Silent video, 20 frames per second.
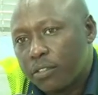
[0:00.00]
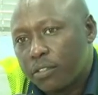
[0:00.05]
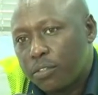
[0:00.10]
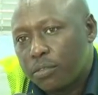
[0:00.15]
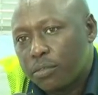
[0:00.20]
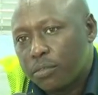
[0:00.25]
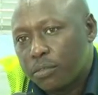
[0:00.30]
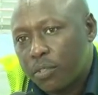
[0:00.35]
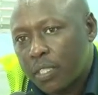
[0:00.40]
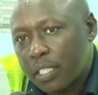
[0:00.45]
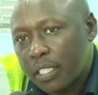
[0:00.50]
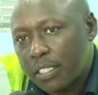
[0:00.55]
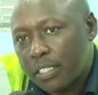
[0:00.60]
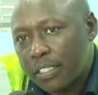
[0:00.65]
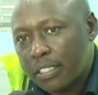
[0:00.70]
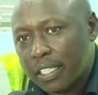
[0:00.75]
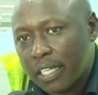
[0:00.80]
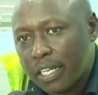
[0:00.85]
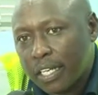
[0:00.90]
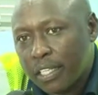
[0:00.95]

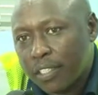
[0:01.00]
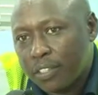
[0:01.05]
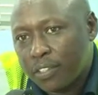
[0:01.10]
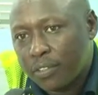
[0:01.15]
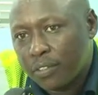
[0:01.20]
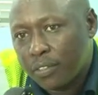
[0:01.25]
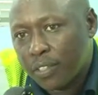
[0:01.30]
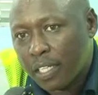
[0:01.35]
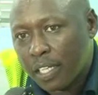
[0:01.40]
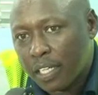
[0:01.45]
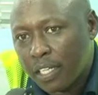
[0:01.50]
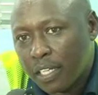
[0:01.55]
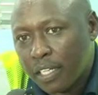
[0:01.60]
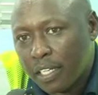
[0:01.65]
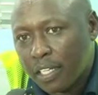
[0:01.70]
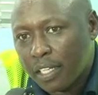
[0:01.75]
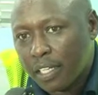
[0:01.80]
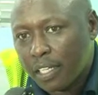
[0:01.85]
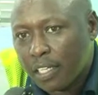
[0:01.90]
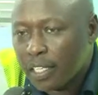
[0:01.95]
towards
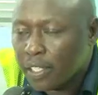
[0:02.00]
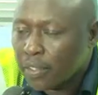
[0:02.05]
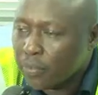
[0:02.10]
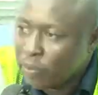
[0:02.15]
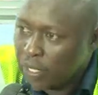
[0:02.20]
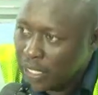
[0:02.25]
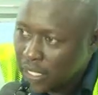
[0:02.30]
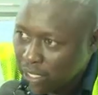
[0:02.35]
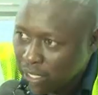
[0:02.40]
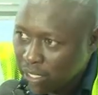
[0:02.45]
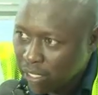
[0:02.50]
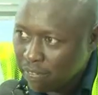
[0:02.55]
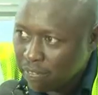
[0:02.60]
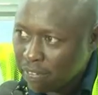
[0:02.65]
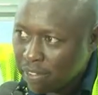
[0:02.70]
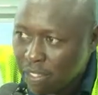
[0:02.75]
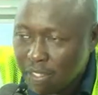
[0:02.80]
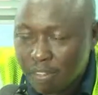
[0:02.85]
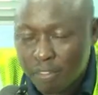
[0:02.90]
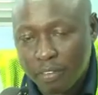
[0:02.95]
ensuring we
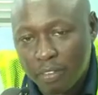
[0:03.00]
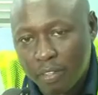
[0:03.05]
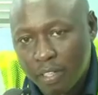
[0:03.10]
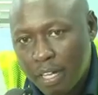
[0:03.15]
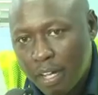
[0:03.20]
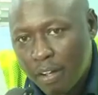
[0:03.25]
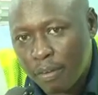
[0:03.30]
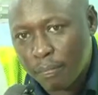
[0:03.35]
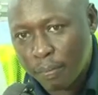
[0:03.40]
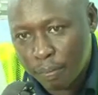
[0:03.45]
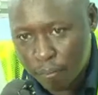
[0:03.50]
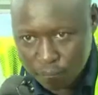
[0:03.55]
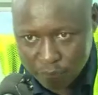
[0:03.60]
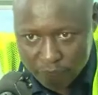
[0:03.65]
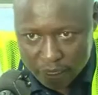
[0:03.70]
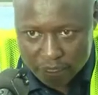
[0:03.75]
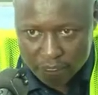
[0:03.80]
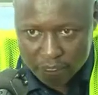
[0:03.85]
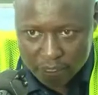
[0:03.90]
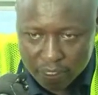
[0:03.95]
deliver on our
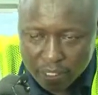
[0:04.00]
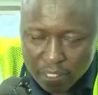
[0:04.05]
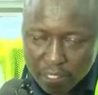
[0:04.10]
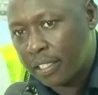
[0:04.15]
promise.